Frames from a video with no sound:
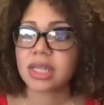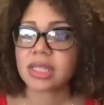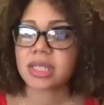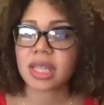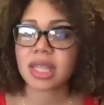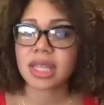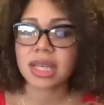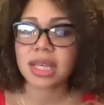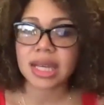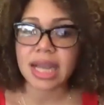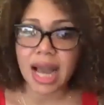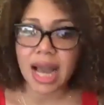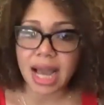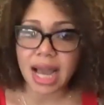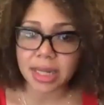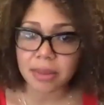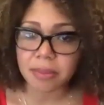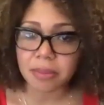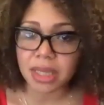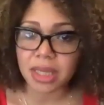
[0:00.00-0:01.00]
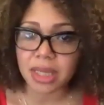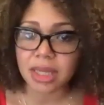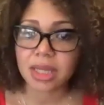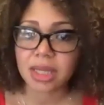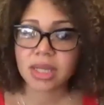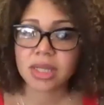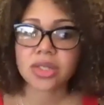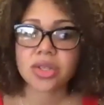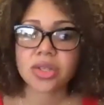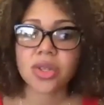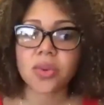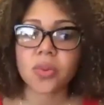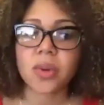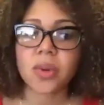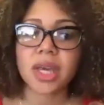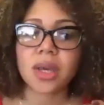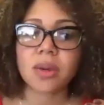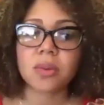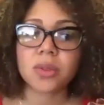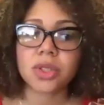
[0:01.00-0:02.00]
to the economy, to the
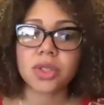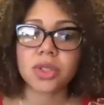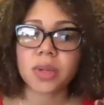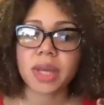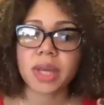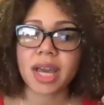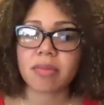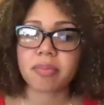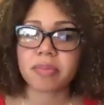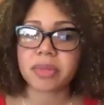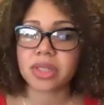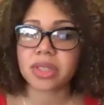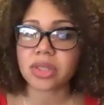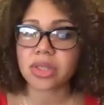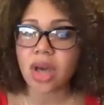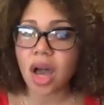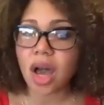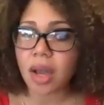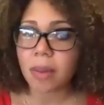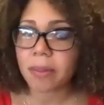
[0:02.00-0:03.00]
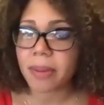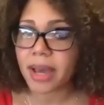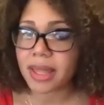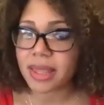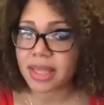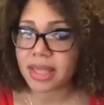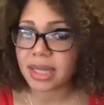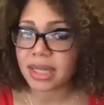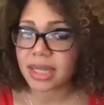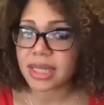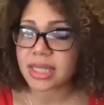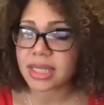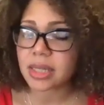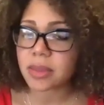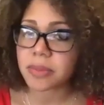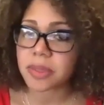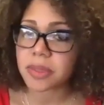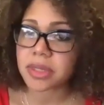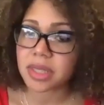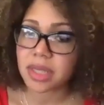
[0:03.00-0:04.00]
way in which we have been taught by the elite to
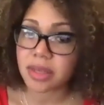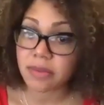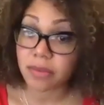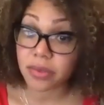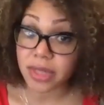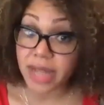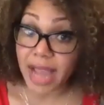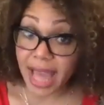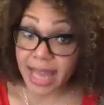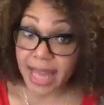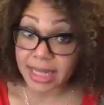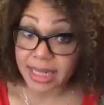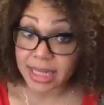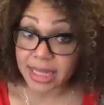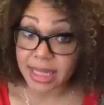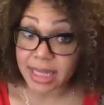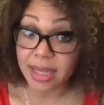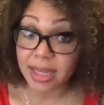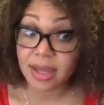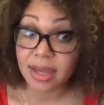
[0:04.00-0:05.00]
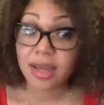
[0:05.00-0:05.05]
perceive reality.